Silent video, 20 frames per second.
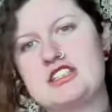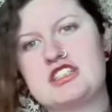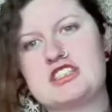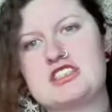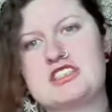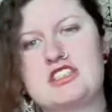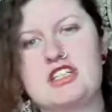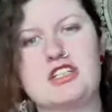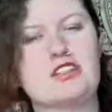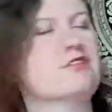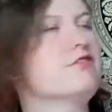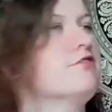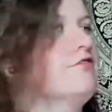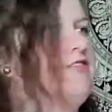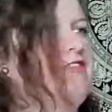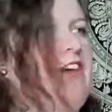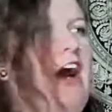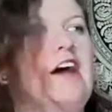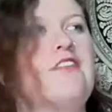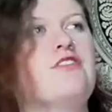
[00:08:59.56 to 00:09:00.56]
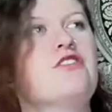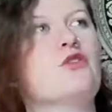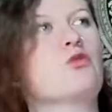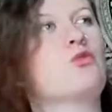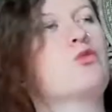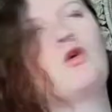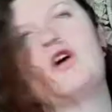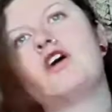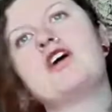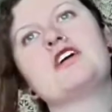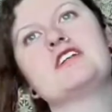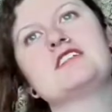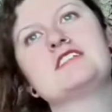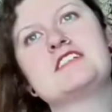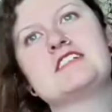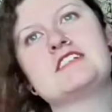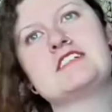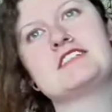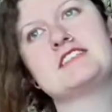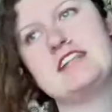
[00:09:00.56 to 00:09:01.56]
just couldn't find the
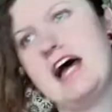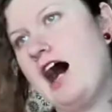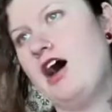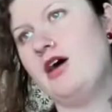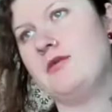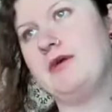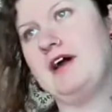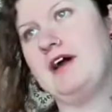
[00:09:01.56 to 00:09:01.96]
words to tell